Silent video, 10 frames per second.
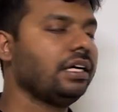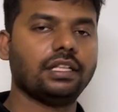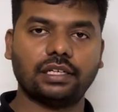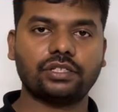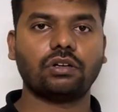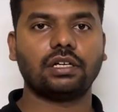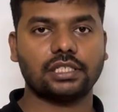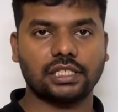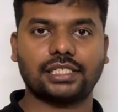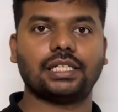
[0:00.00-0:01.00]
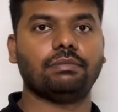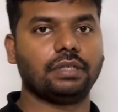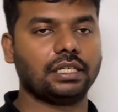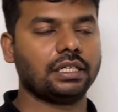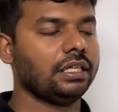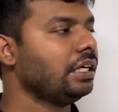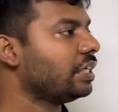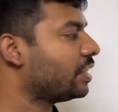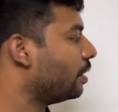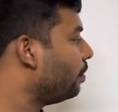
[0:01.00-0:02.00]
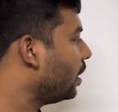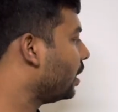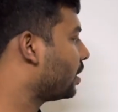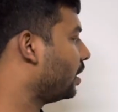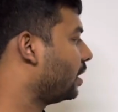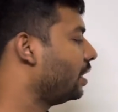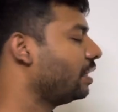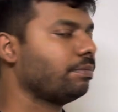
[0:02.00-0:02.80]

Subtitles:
that is called as stemming. Stemming is nothing